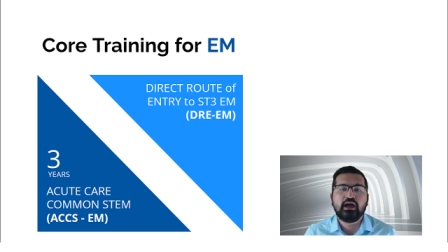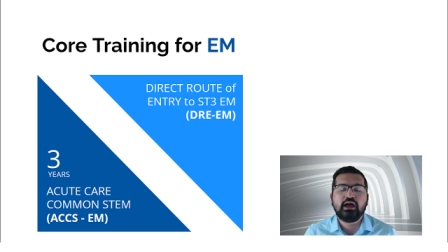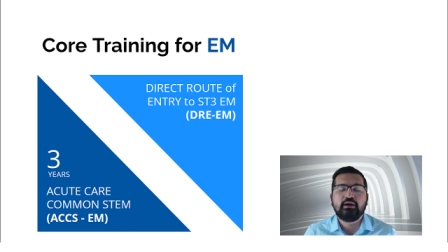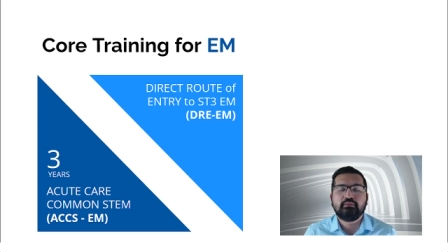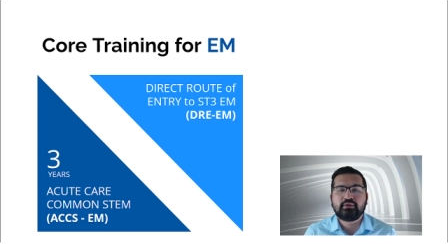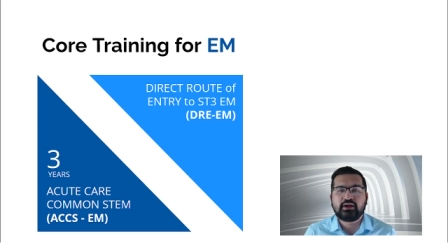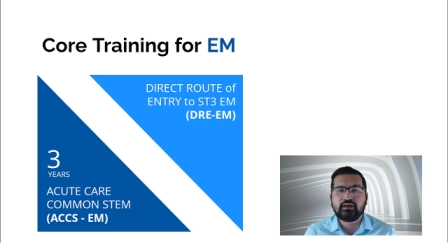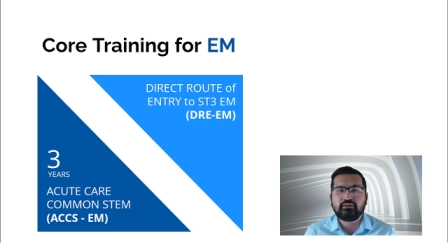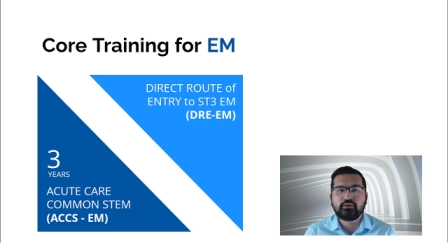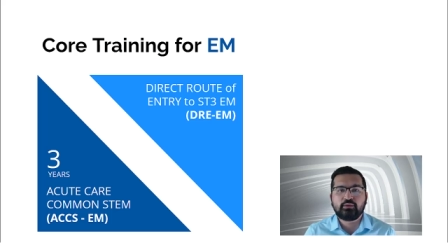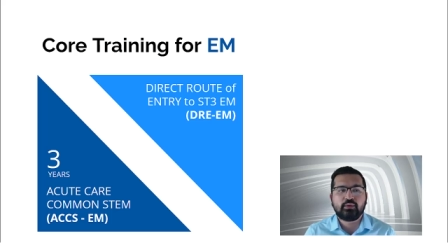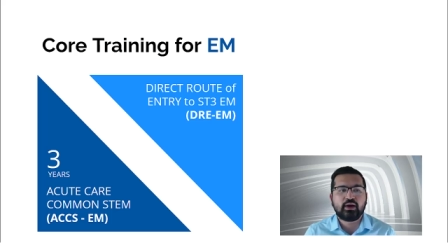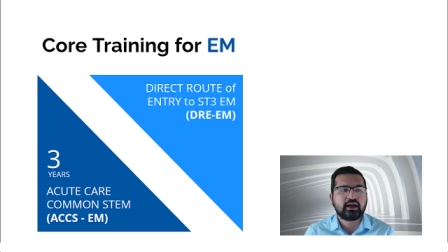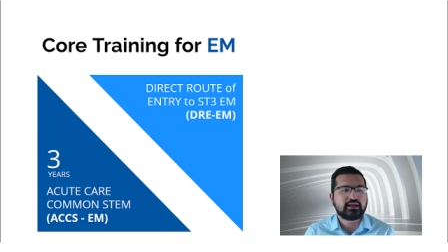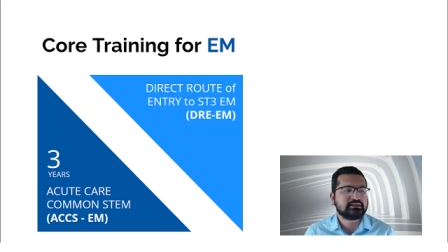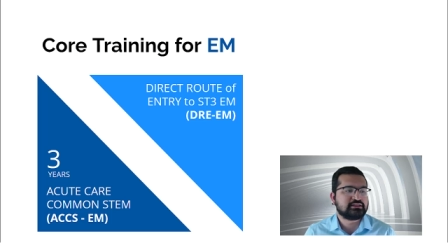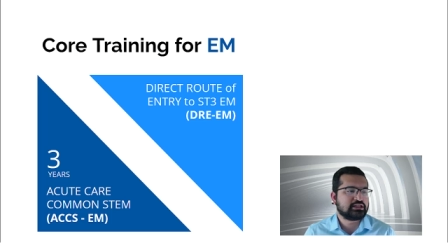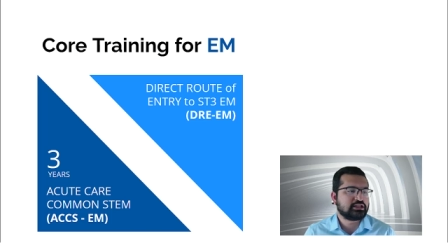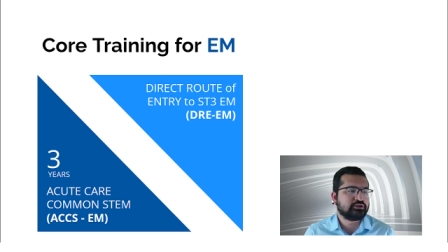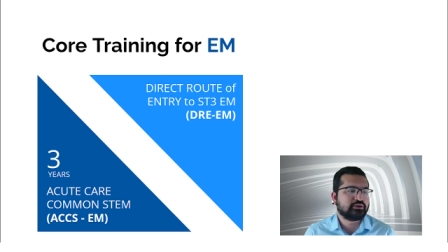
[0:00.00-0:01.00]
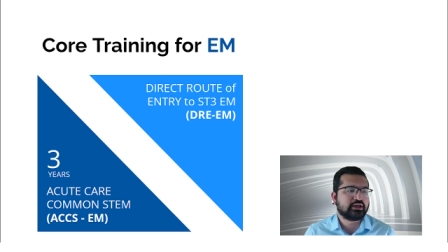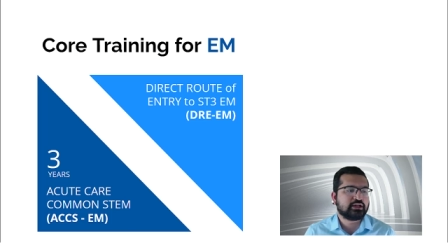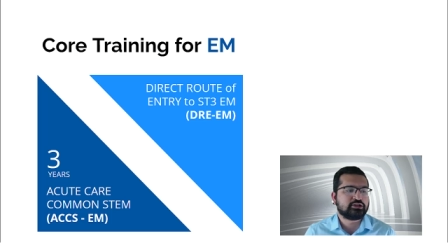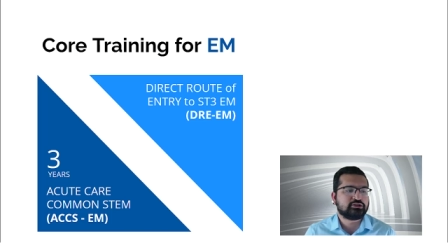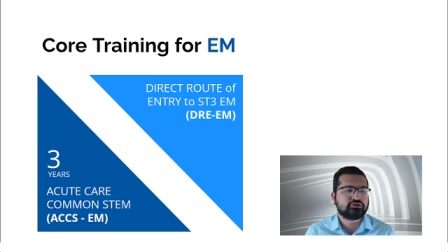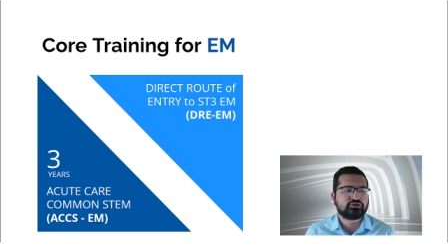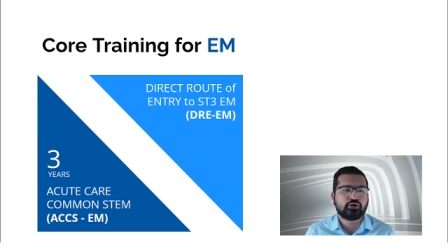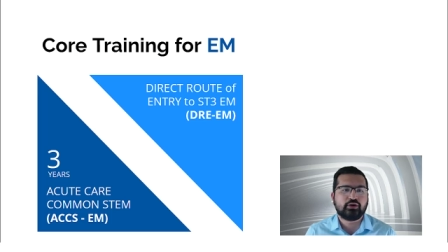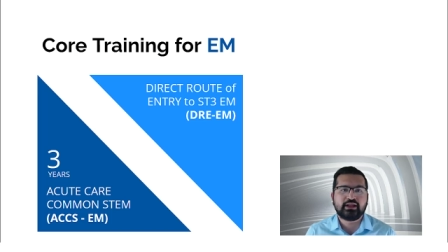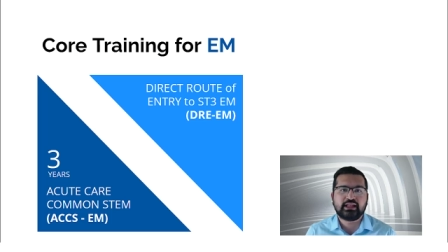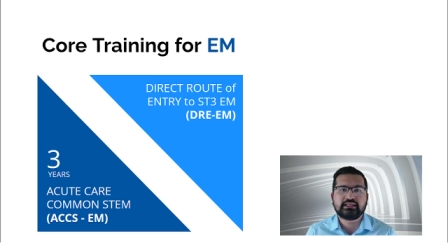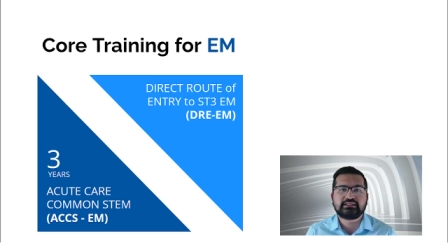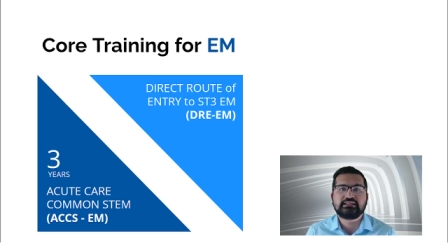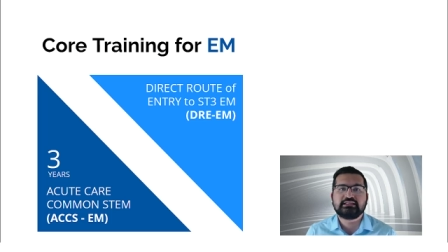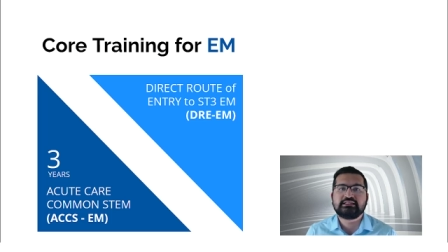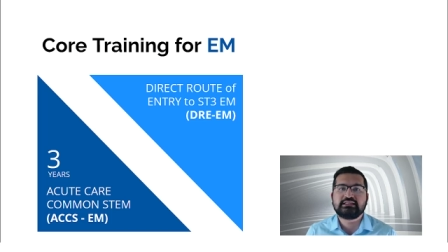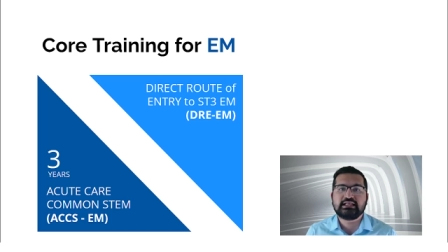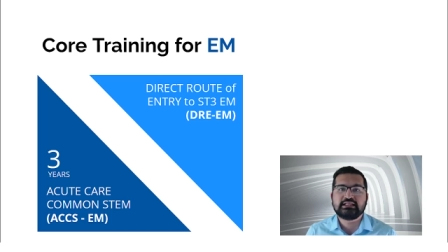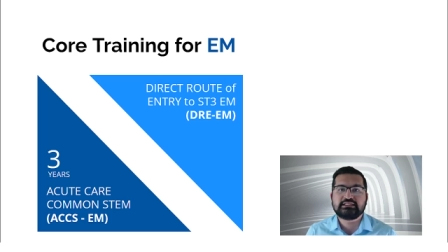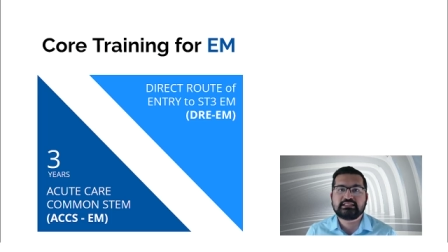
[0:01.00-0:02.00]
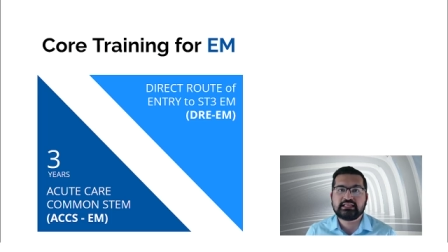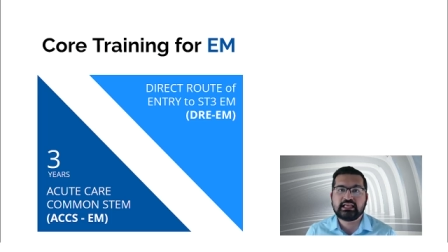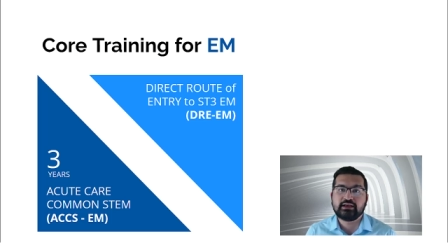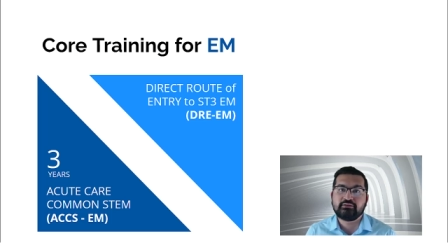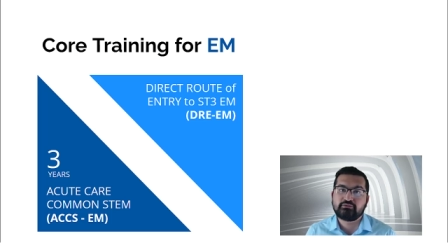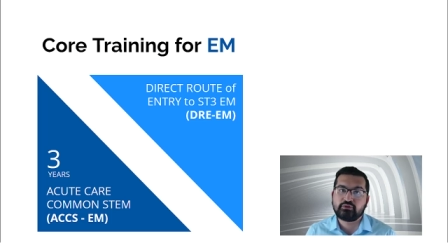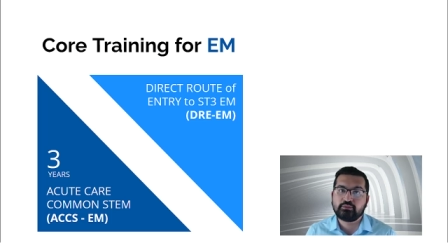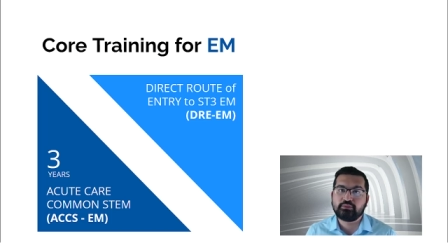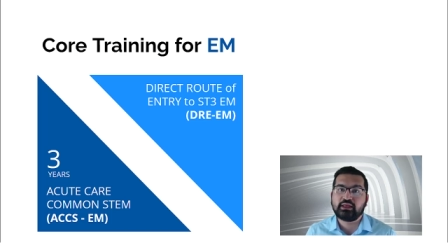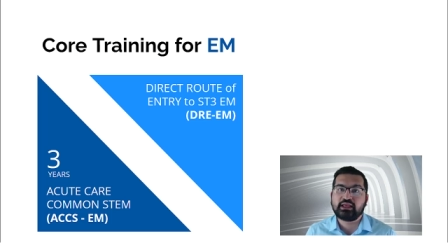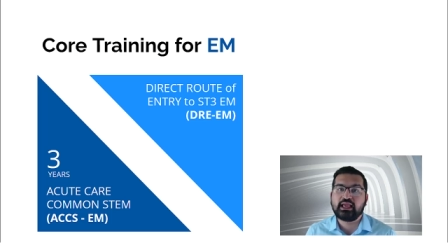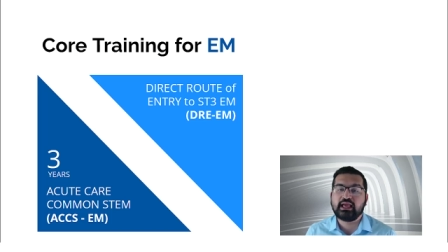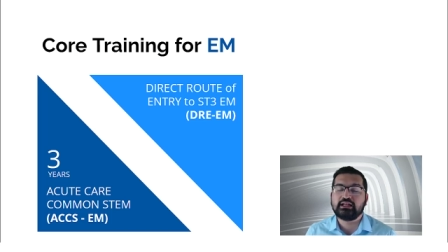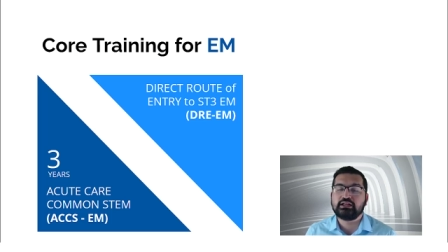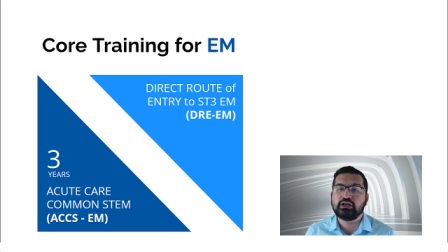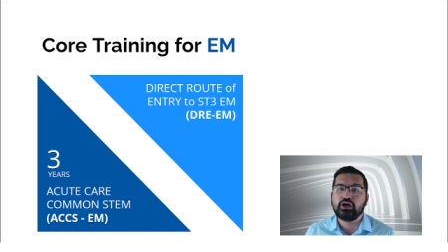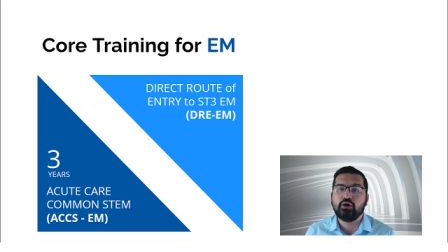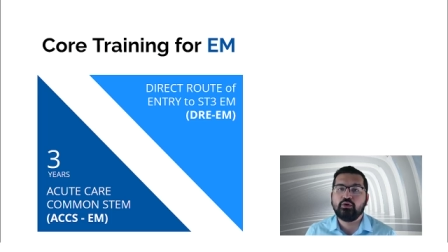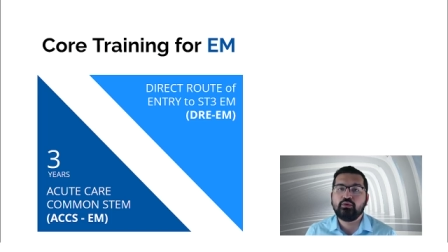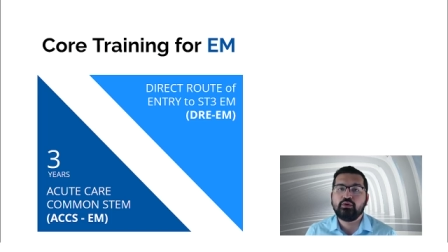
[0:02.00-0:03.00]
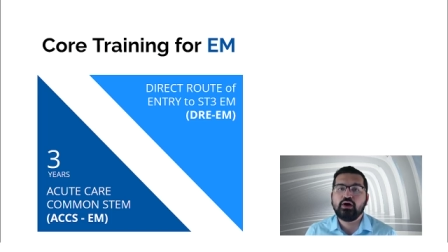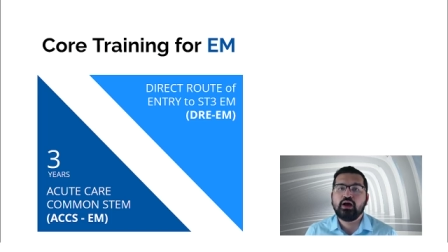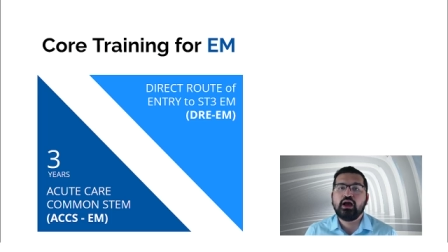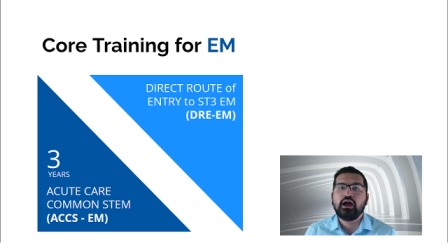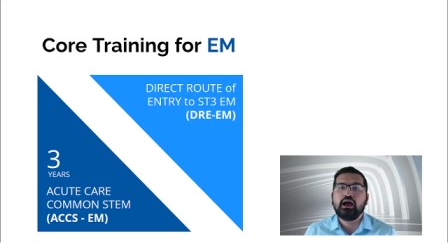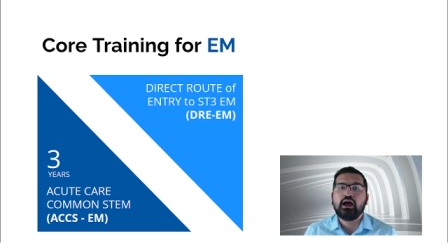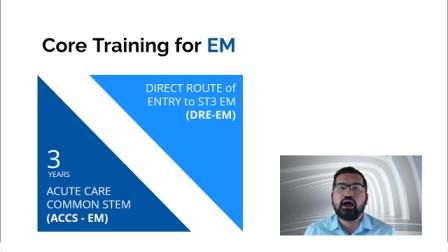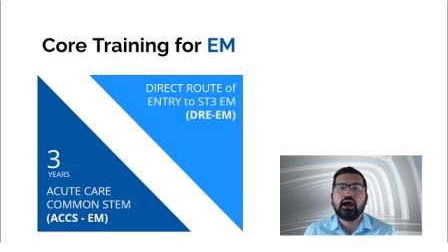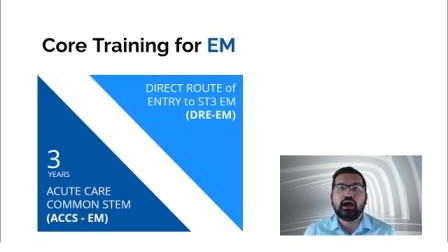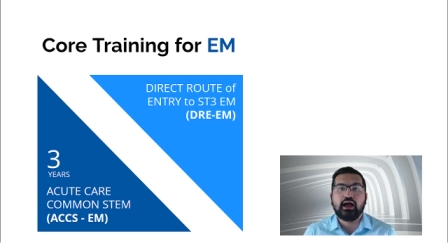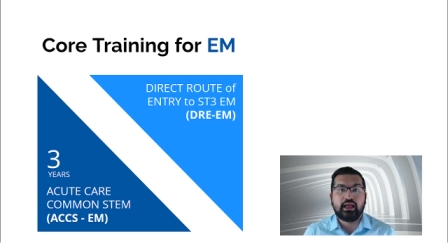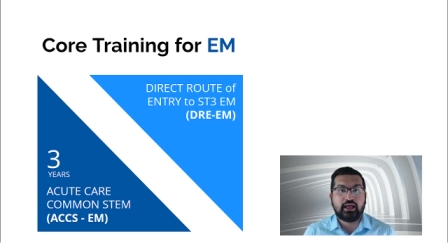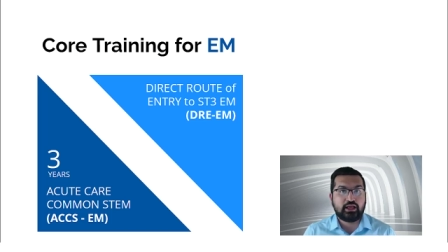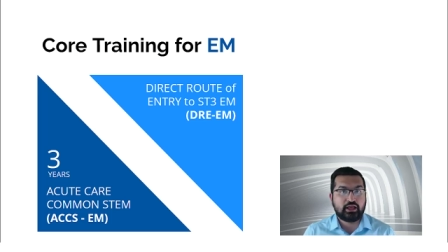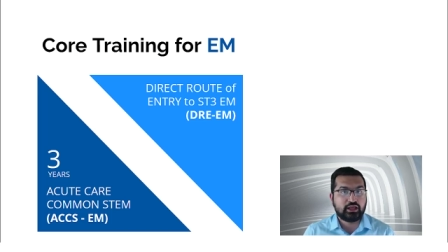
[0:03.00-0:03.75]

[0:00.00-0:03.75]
But otherwise, you can join ACCS EM from the get go uh,